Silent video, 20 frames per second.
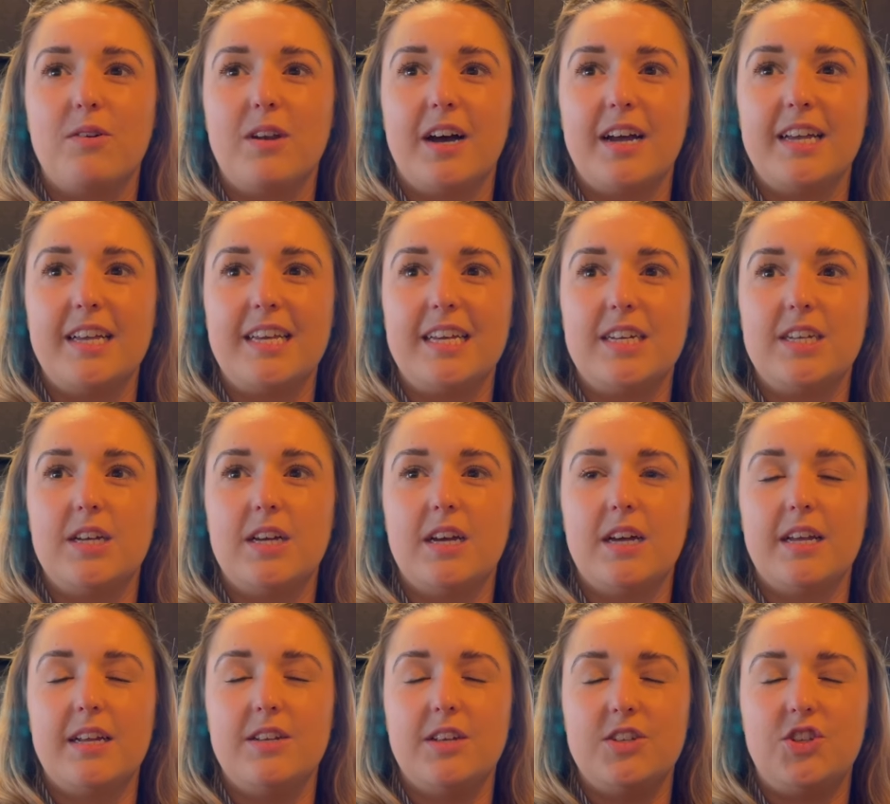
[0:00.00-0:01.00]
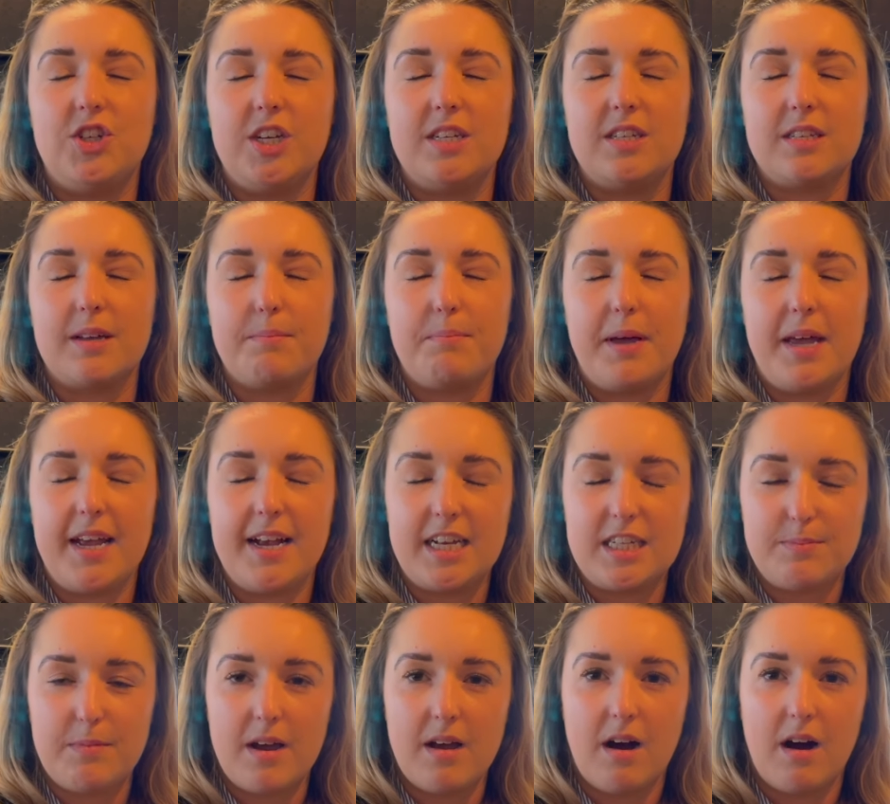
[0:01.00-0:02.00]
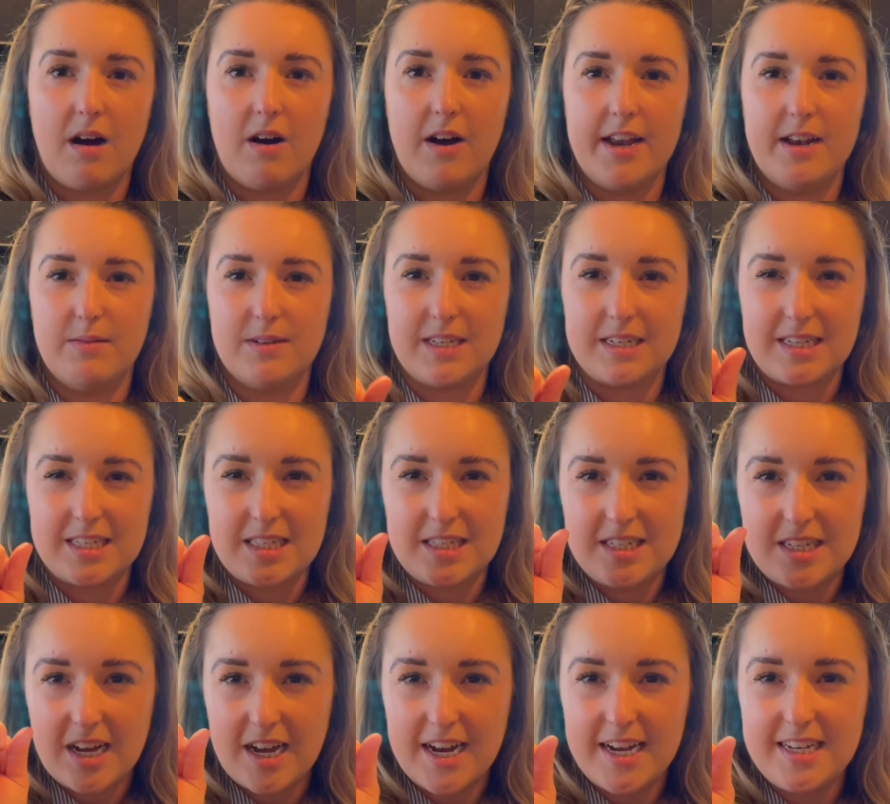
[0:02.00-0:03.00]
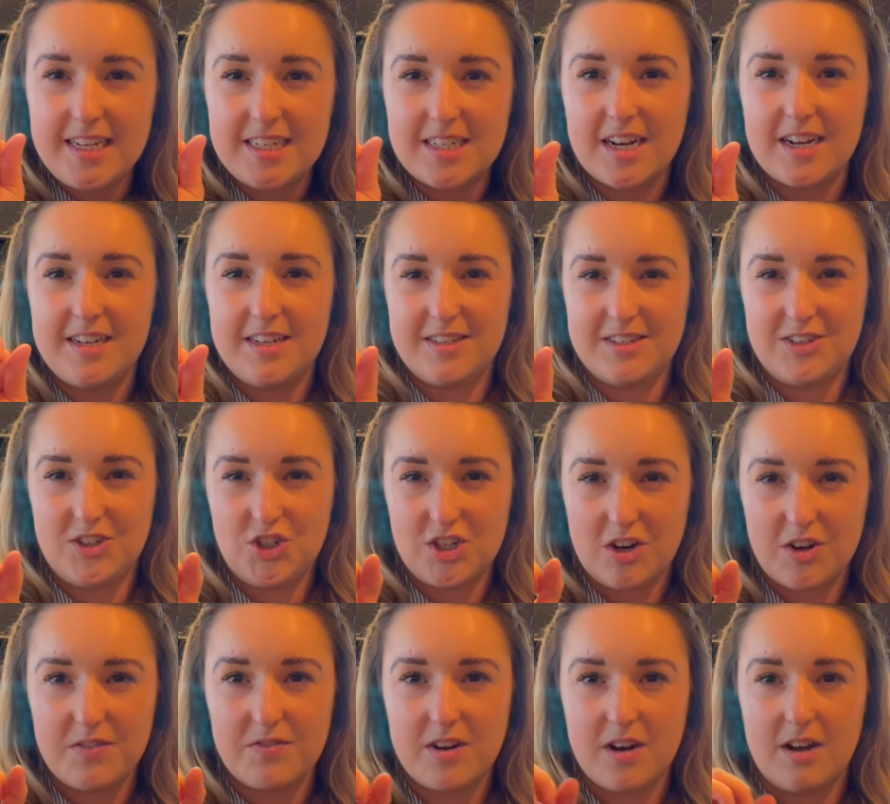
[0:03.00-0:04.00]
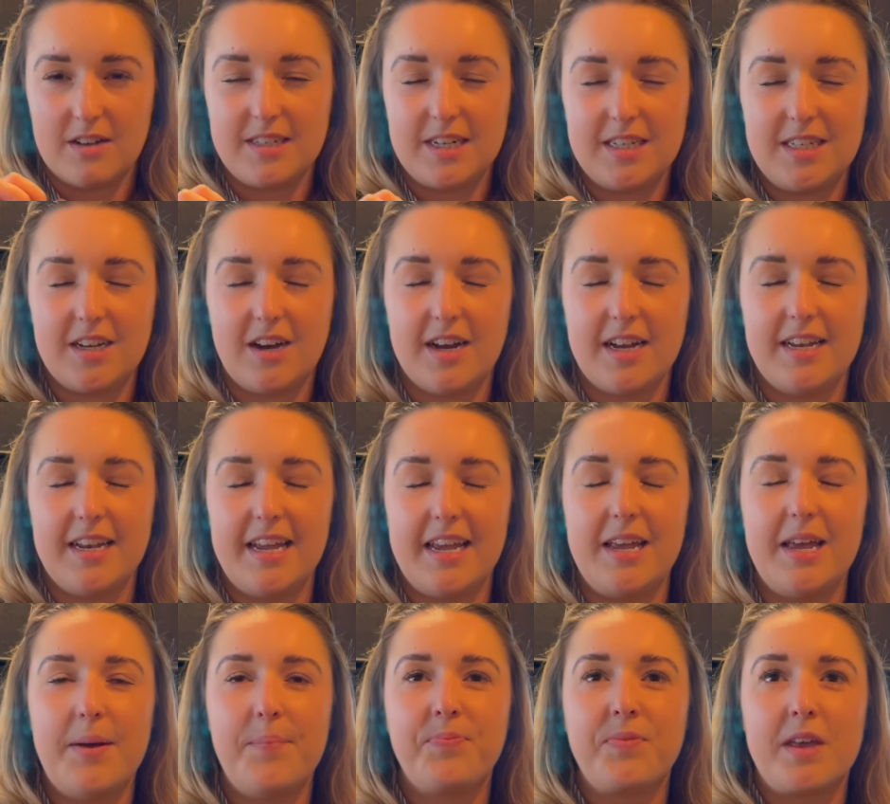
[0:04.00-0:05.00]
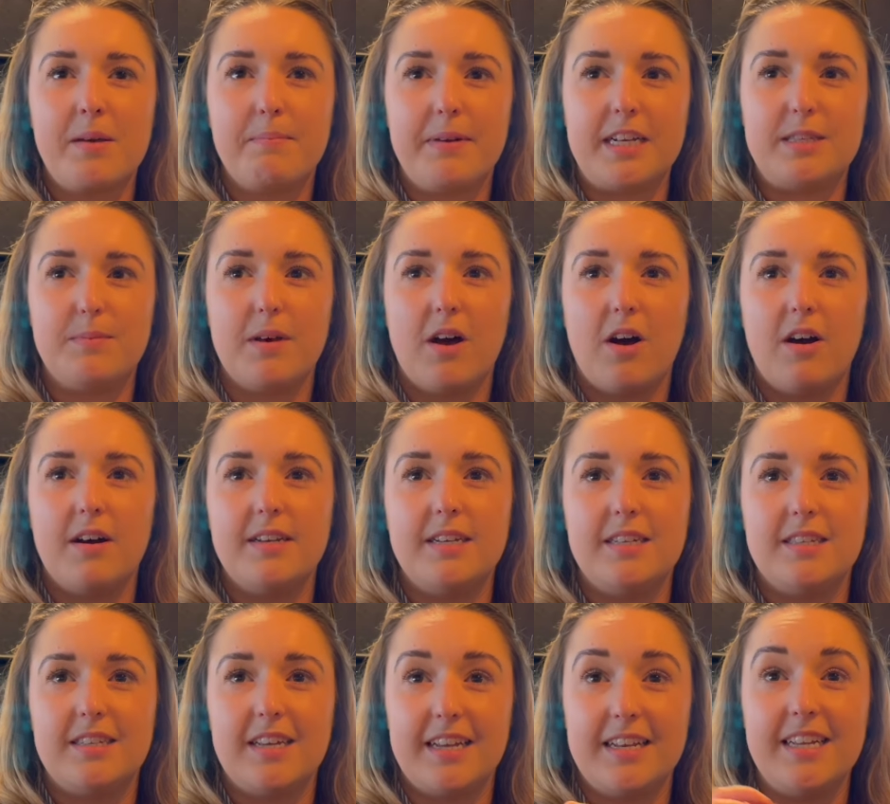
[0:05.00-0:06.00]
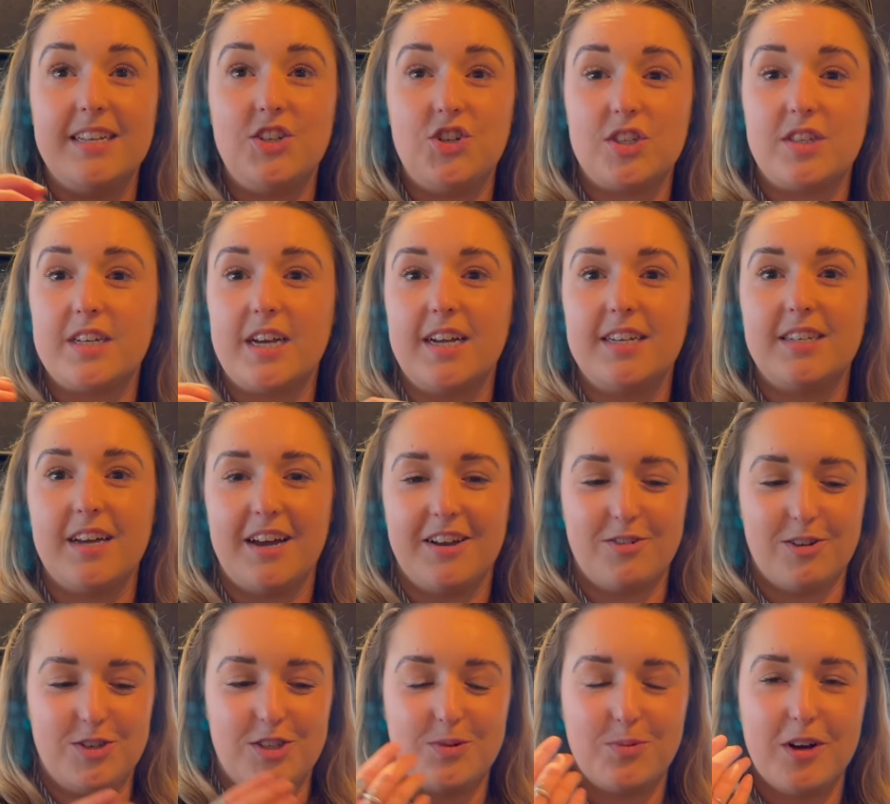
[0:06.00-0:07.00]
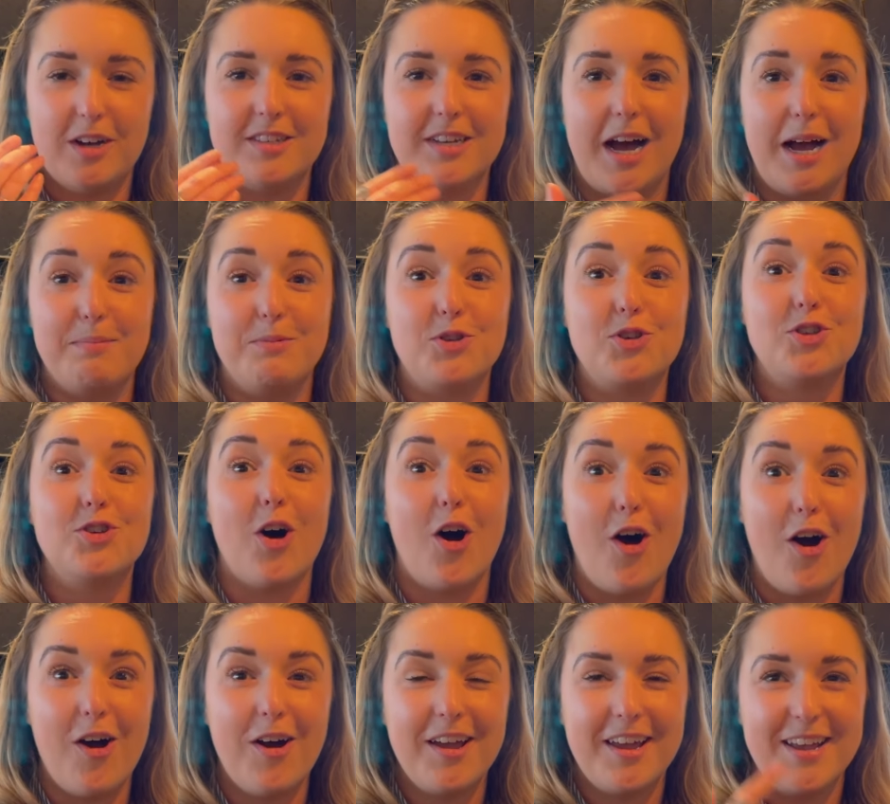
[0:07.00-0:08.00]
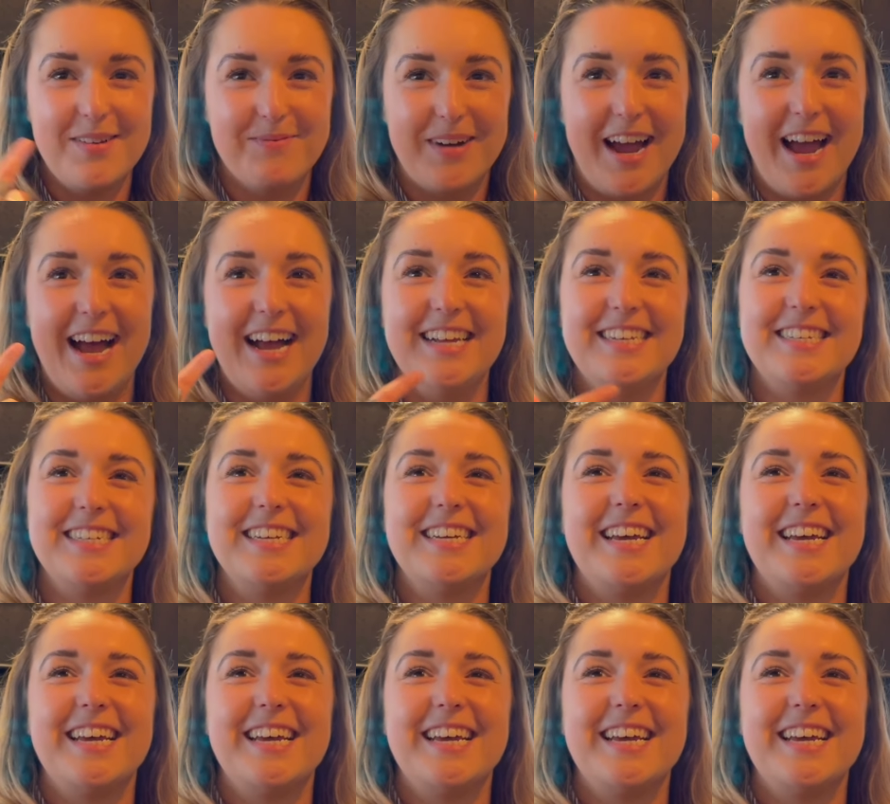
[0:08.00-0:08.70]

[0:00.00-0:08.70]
like Jesus like pierced my heart, and it was like as a shard of glass, like tiny, pierced my heart. And he just said, I got to the words, I'm sorry, in my head.